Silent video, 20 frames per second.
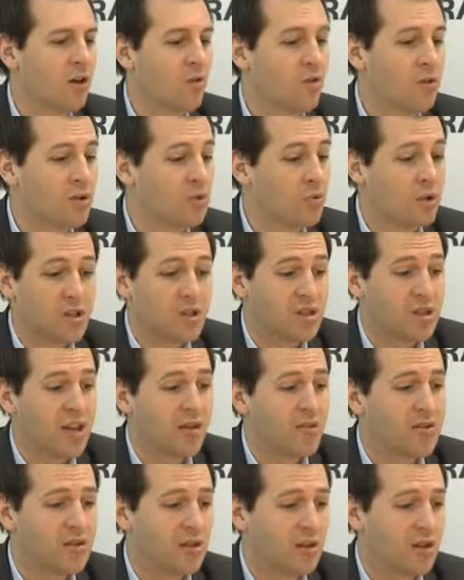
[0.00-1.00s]
which
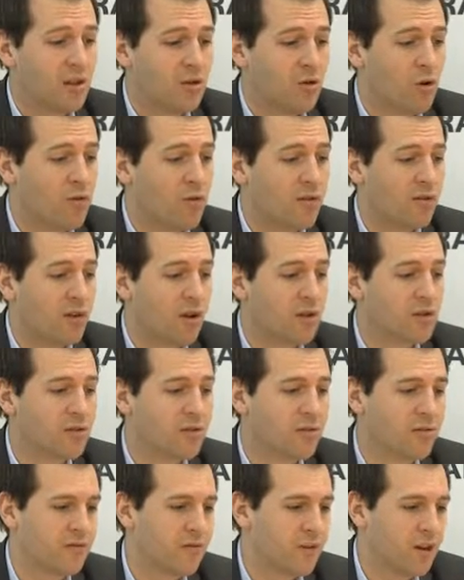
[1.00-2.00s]
saves an awful lot
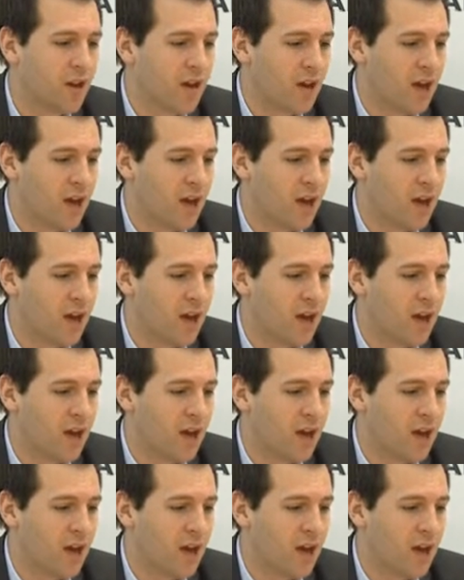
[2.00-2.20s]
of